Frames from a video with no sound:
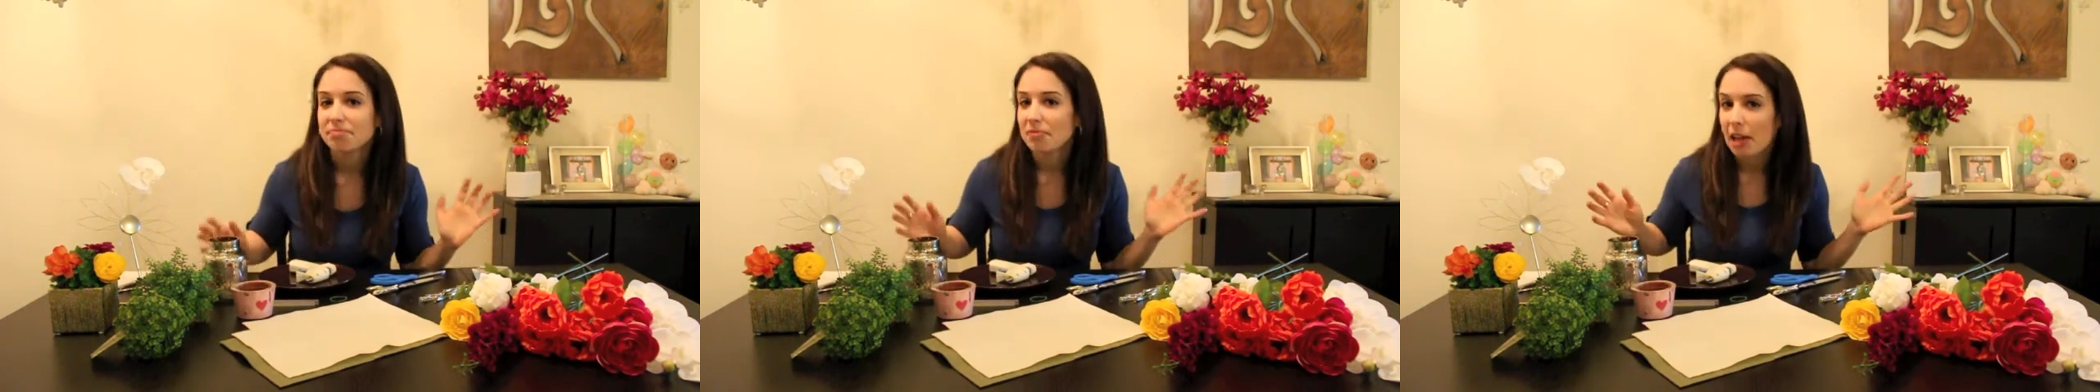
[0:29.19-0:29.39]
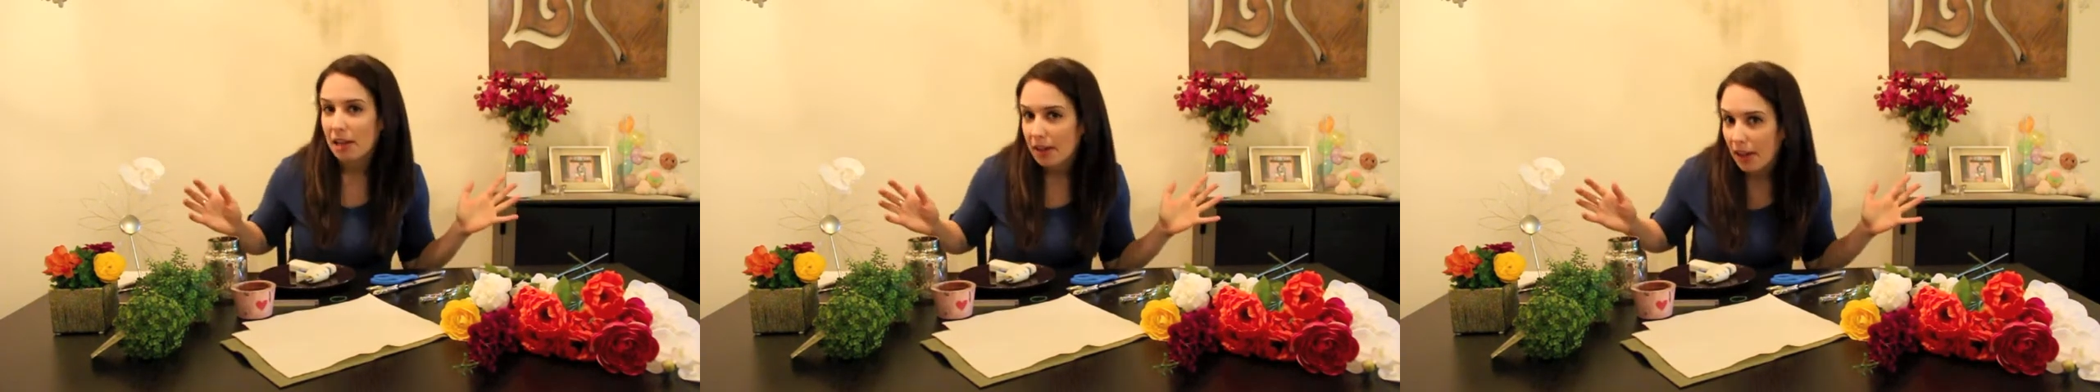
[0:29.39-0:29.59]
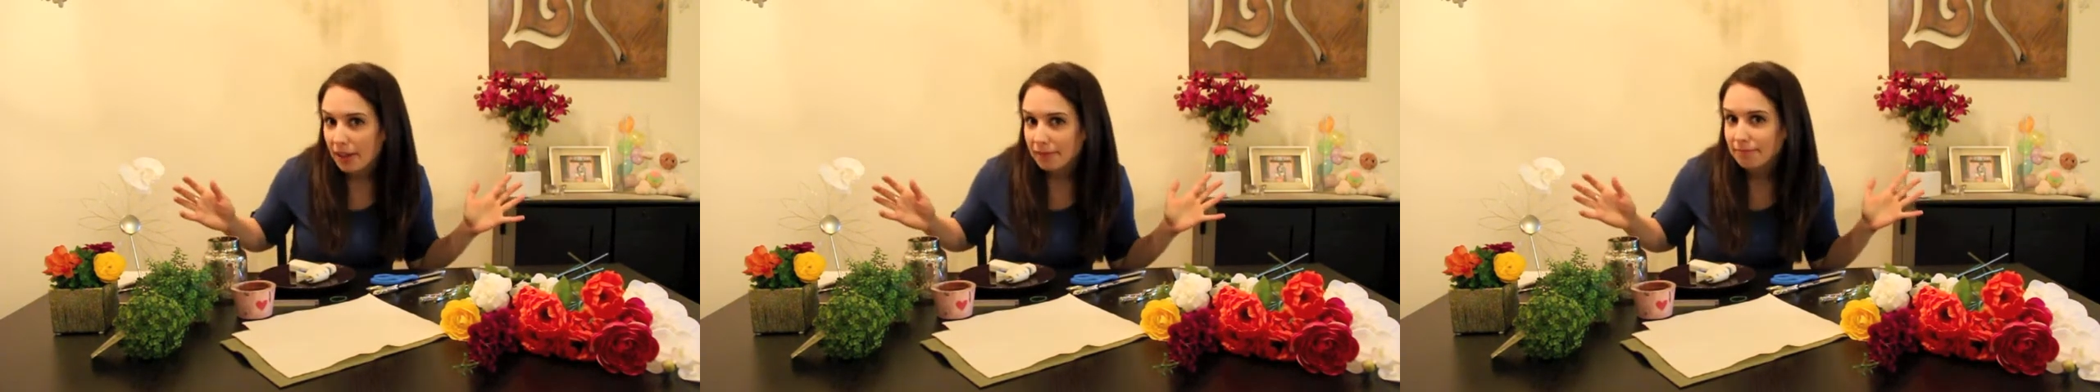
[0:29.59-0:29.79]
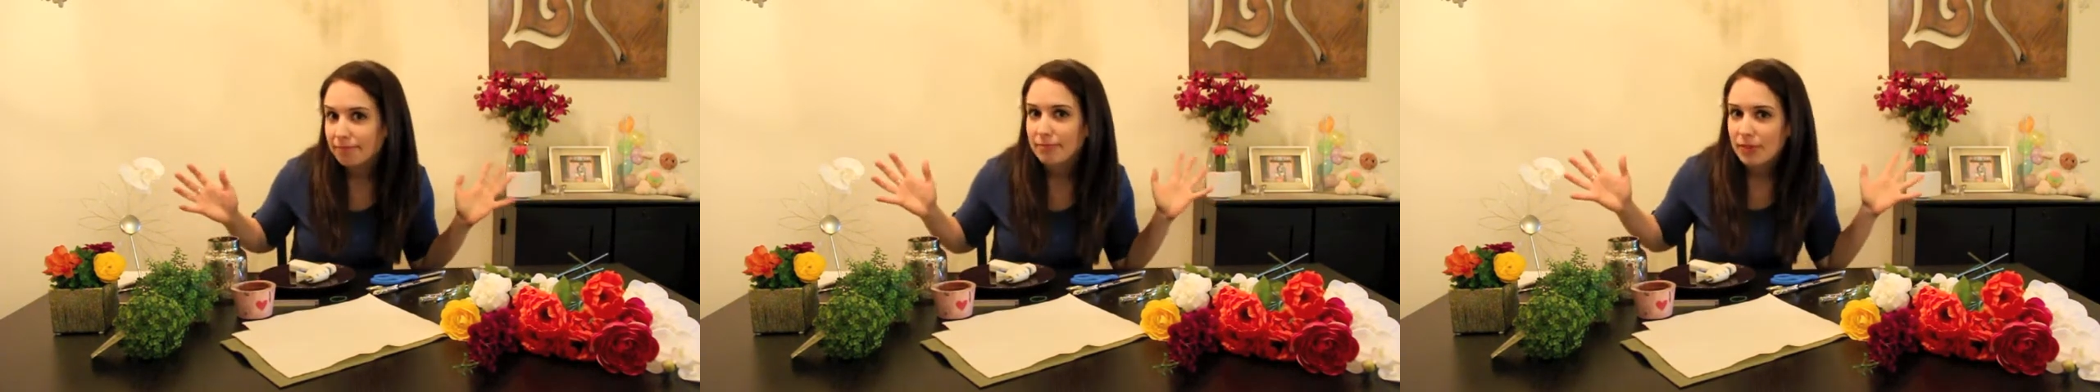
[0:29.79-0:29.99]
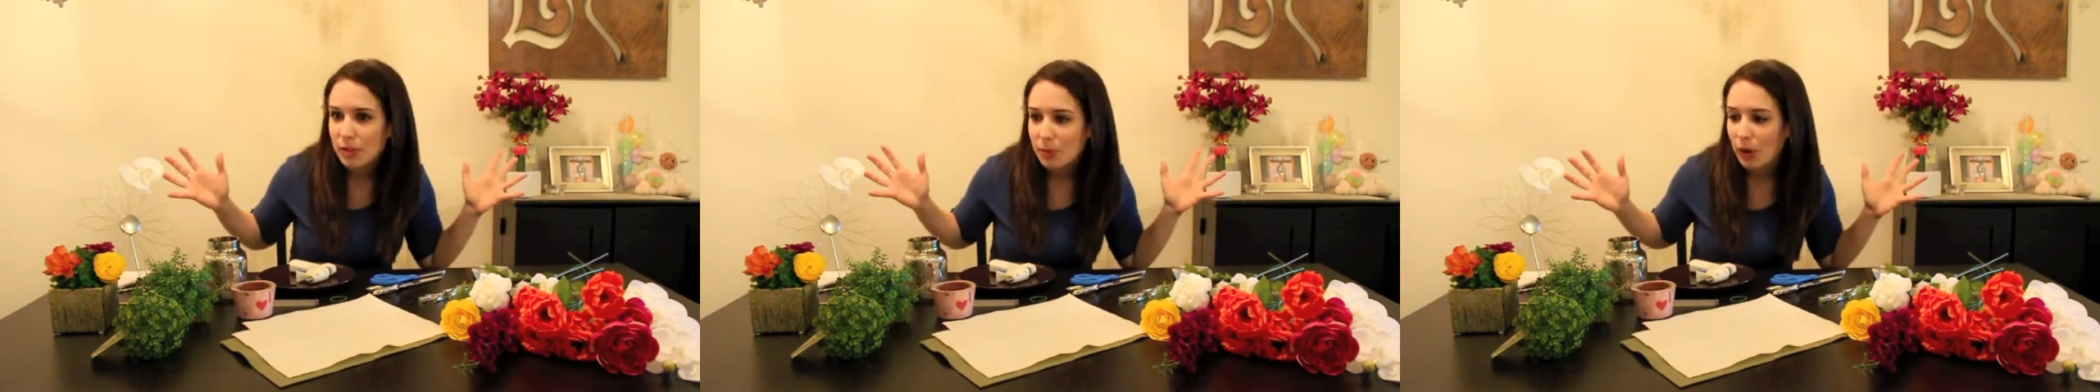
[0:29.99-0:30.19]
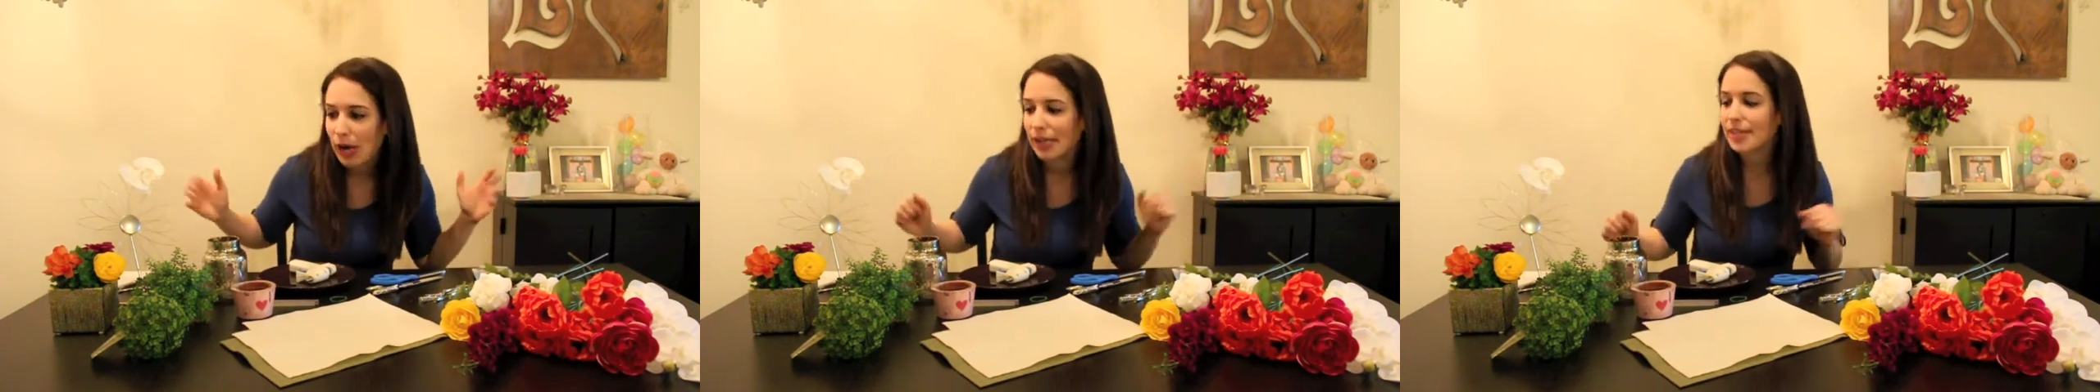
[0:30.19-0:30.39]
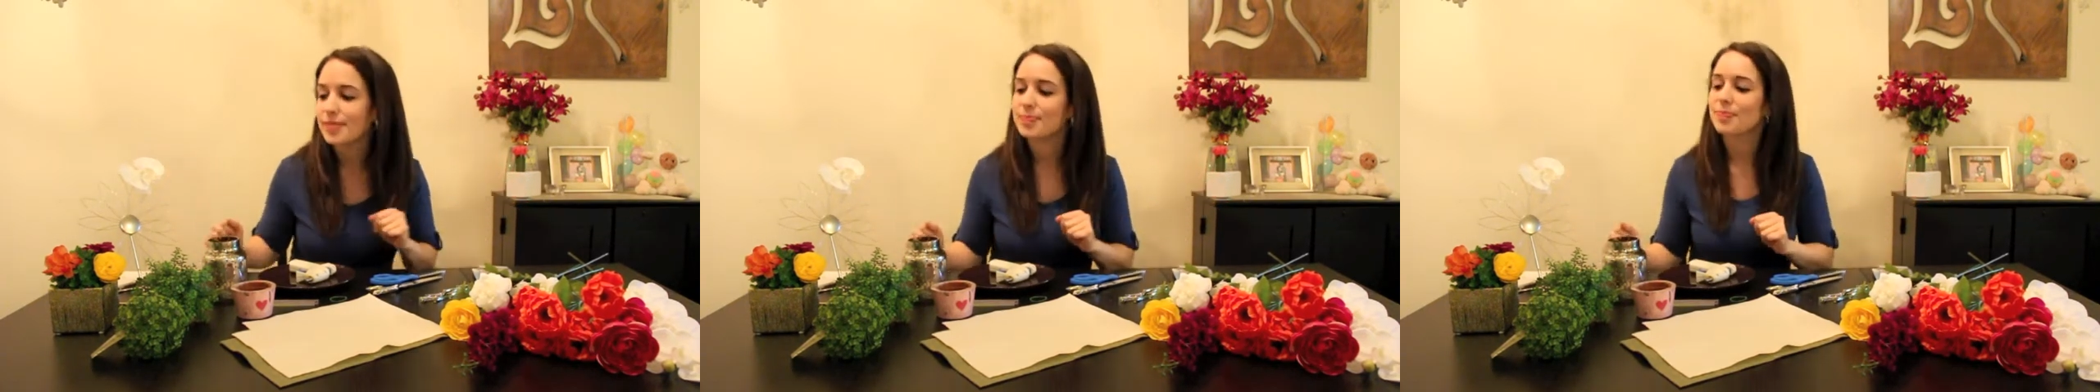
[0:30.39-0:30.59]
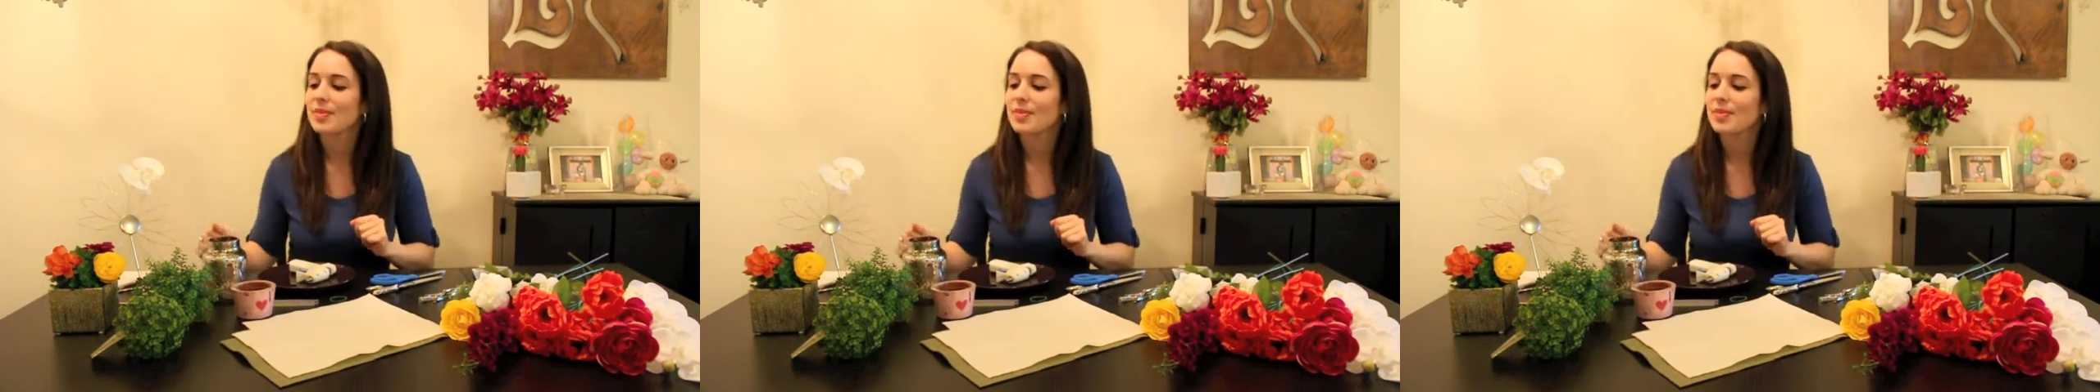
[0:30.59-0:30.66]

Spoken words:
Again, surprise.